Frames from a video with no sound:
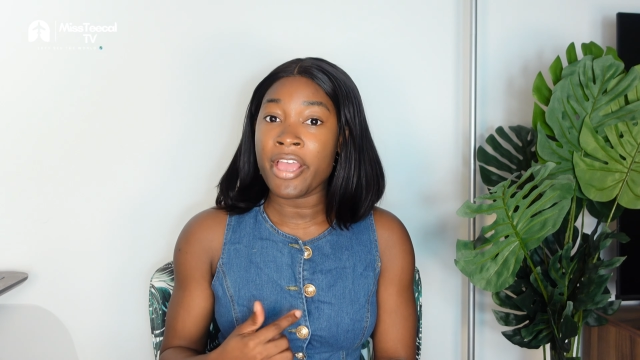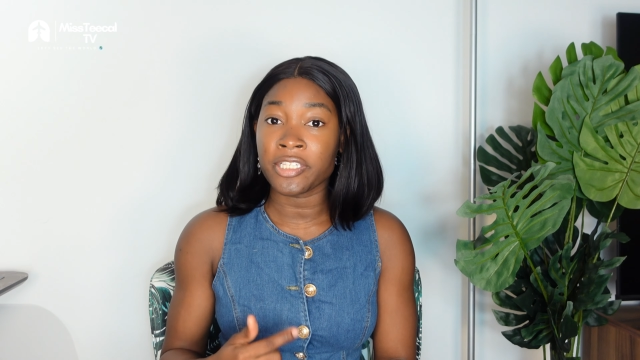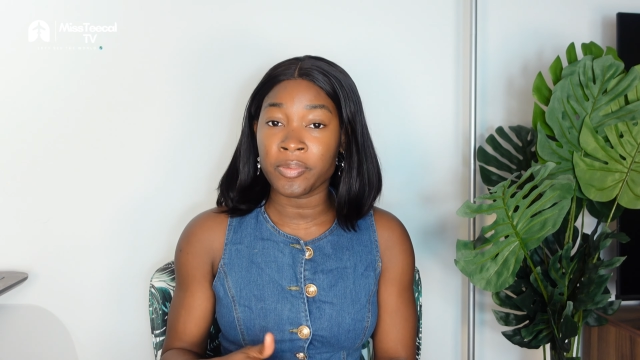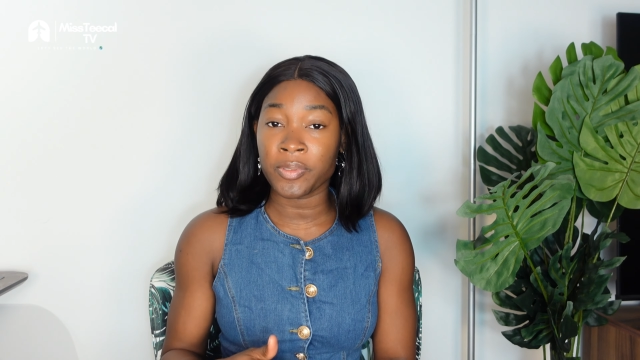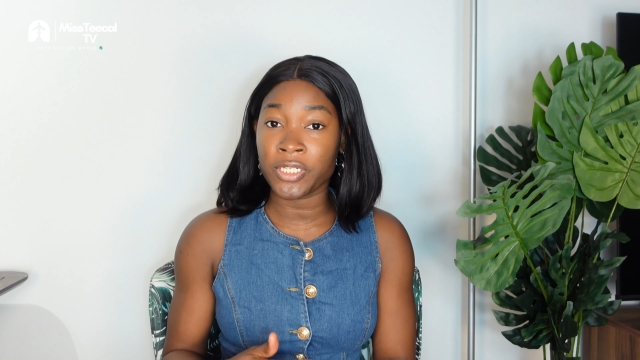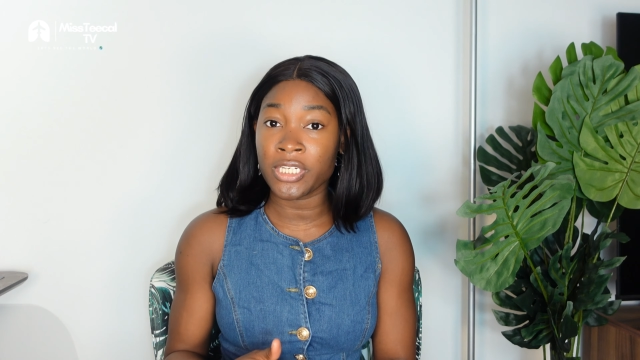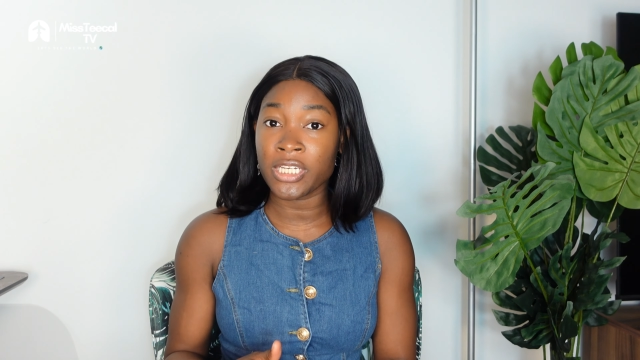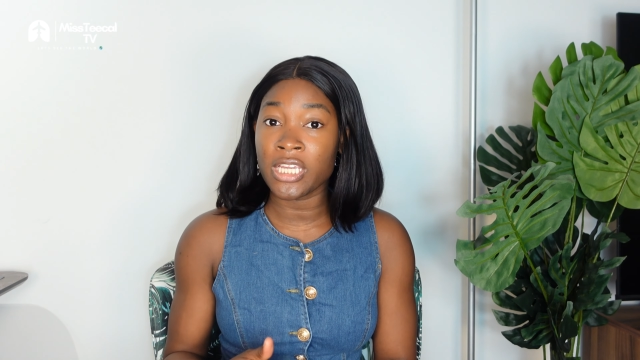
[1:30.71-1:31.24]

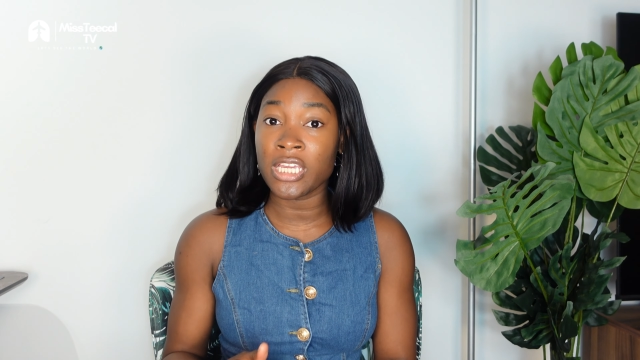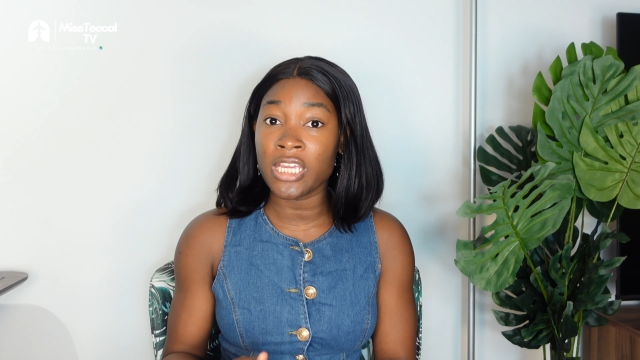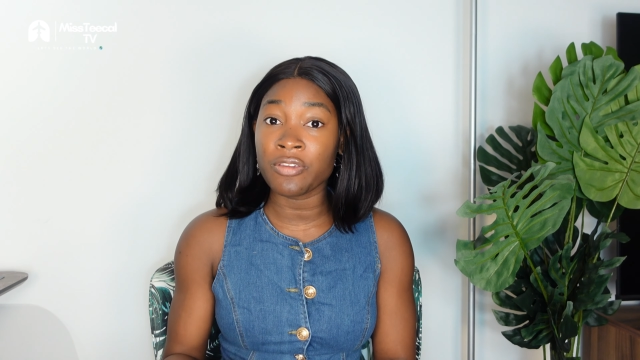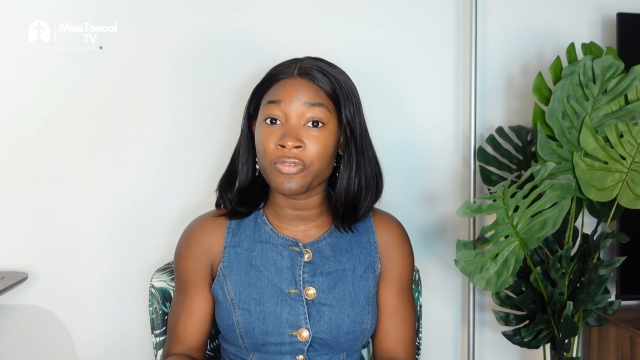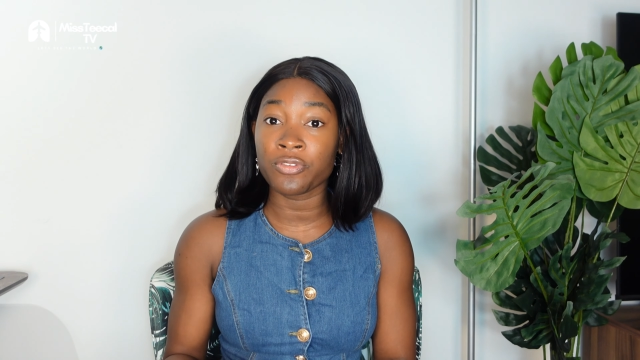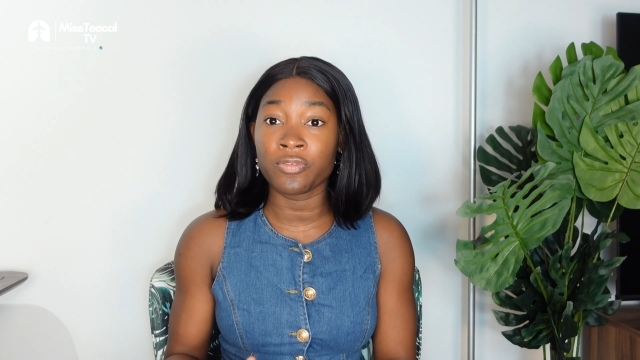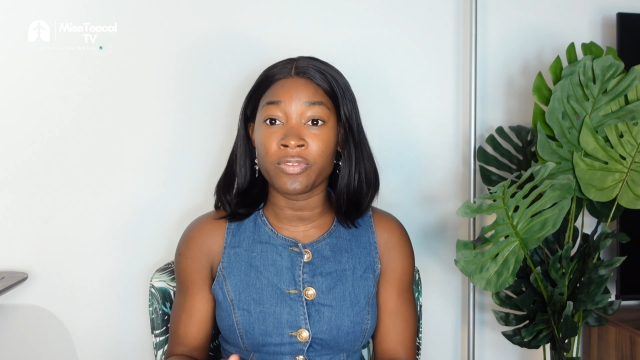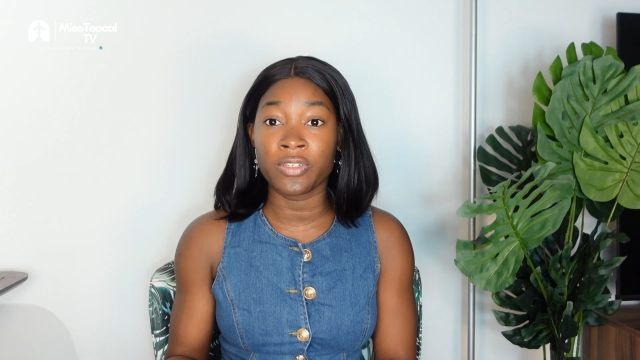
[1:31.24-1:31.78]
especially
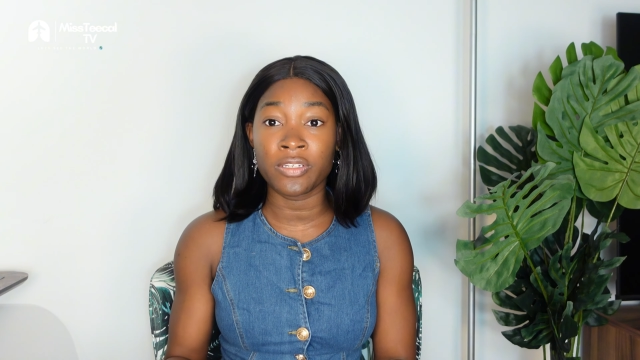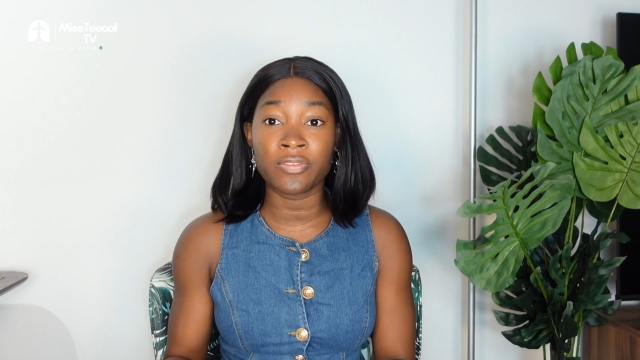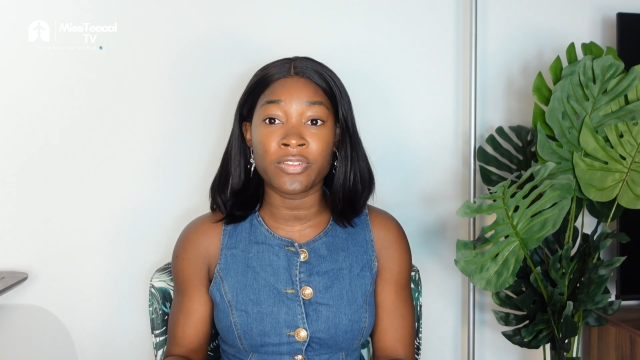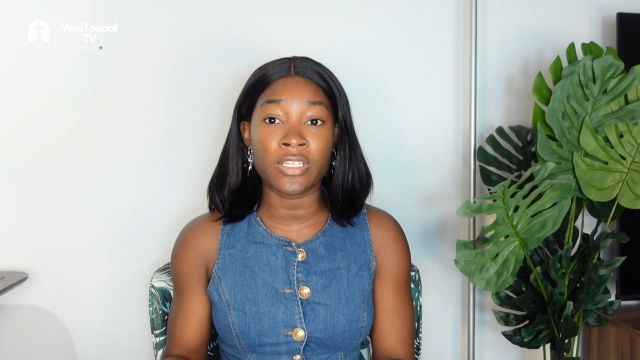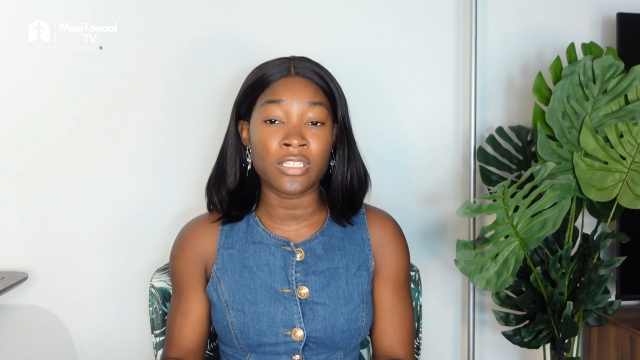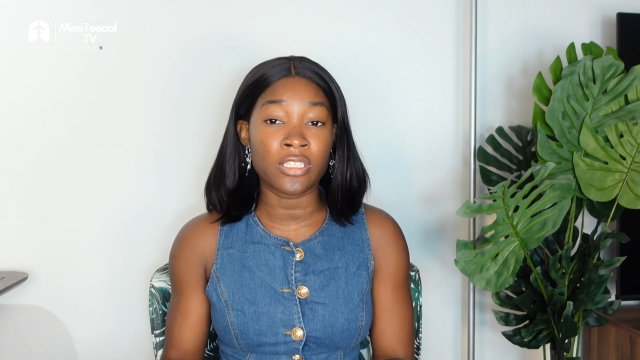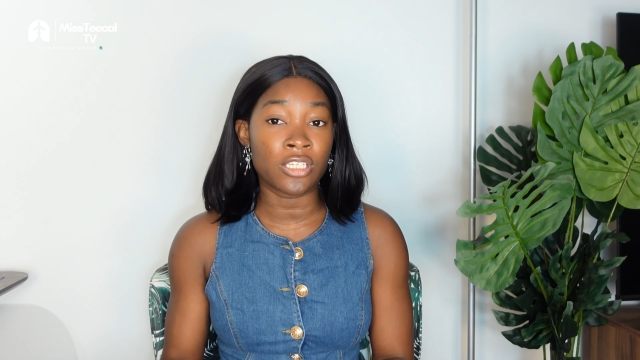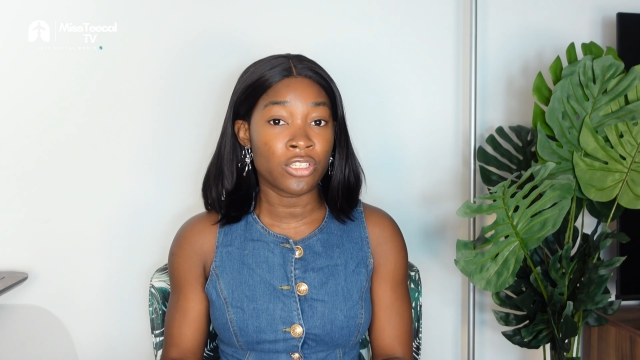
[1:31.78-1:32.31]
if you've lived
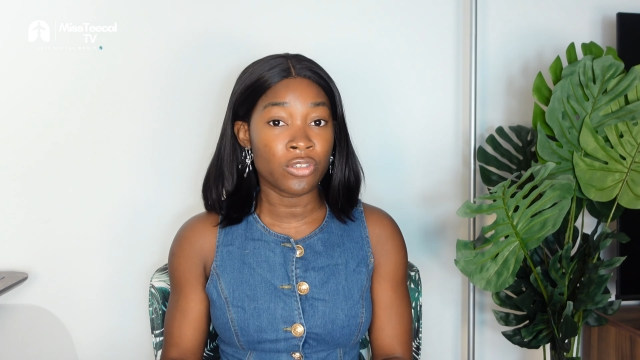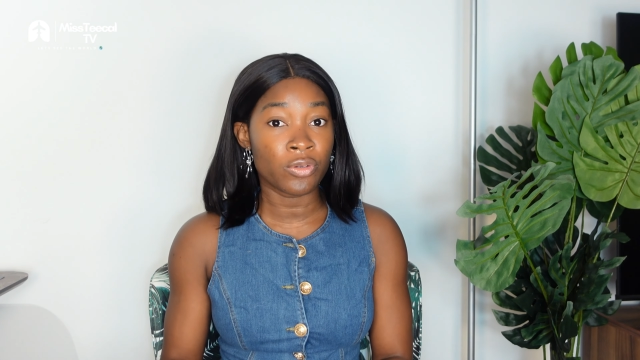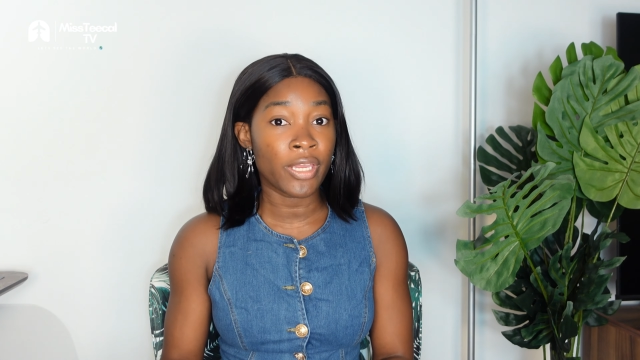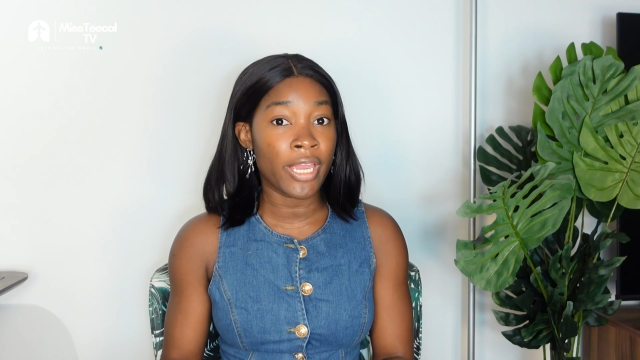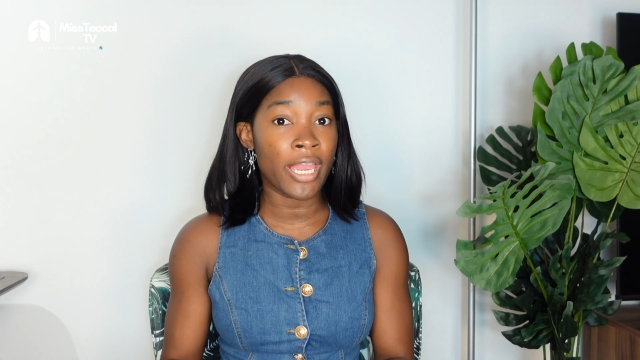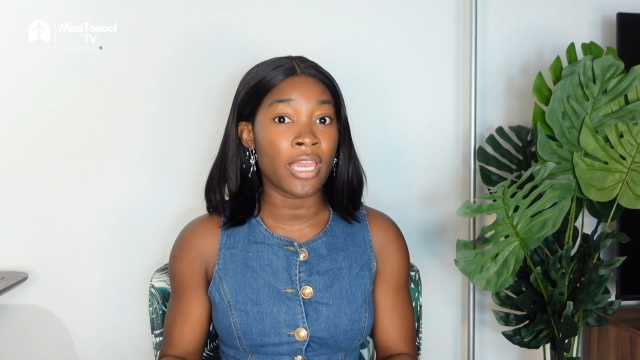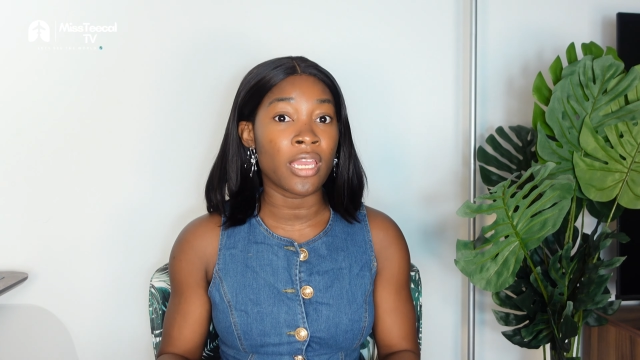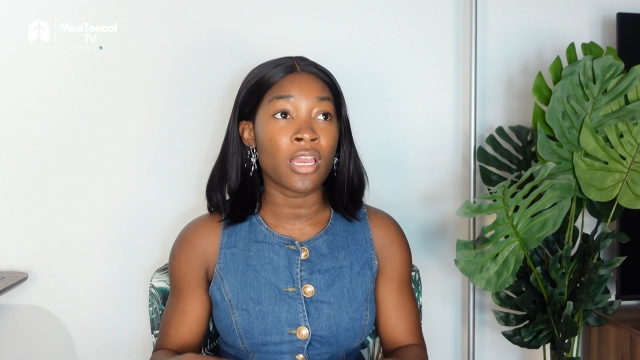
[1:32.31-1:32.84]
in the
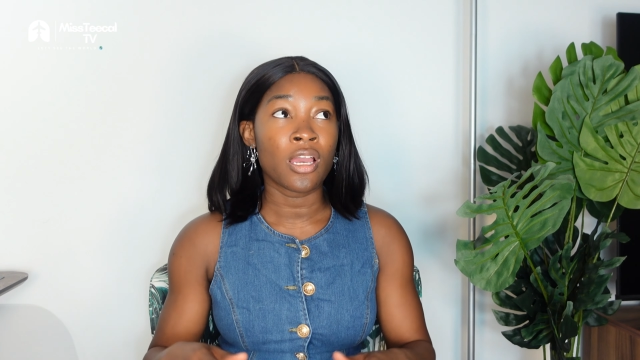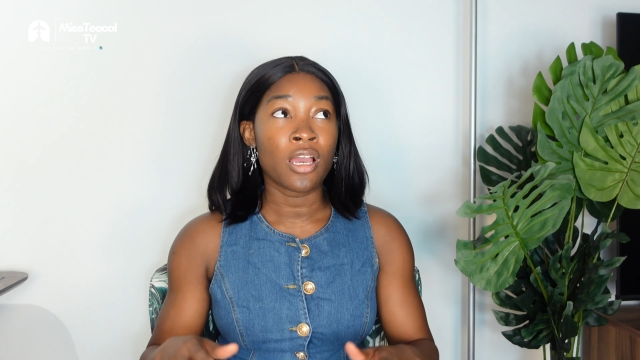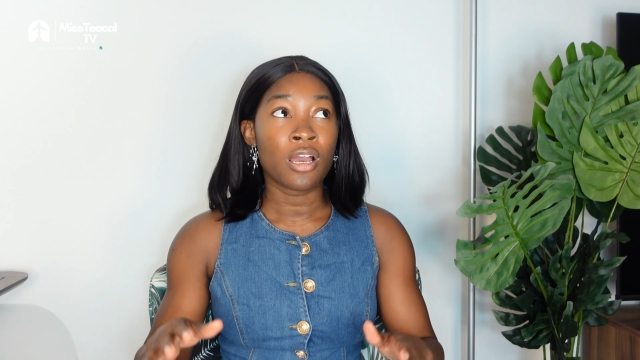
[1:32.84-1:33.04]
UK